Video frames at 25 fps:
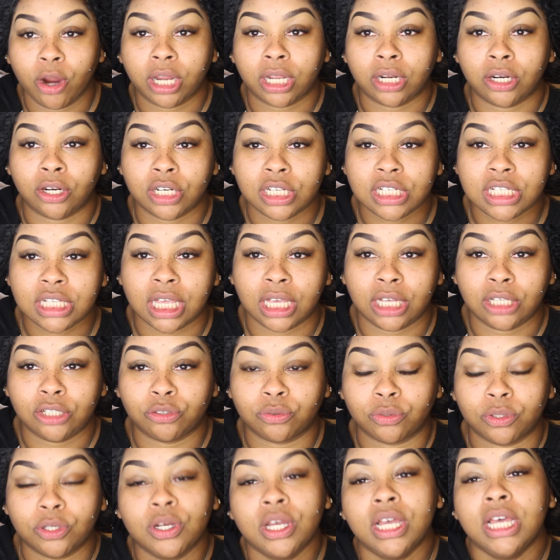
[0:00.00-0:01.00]
working on a
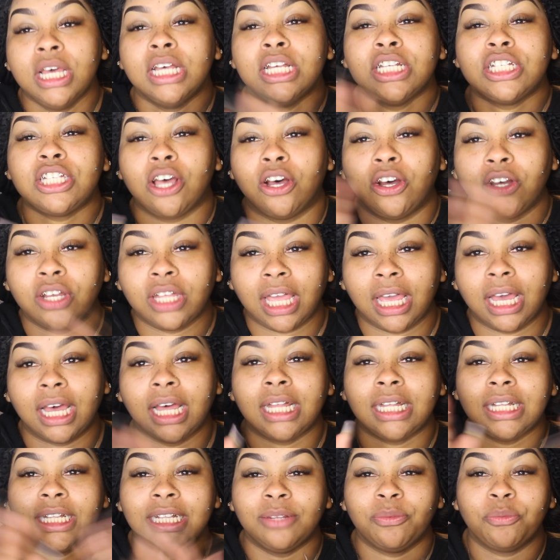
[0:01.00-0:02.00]
schedule. So yeah,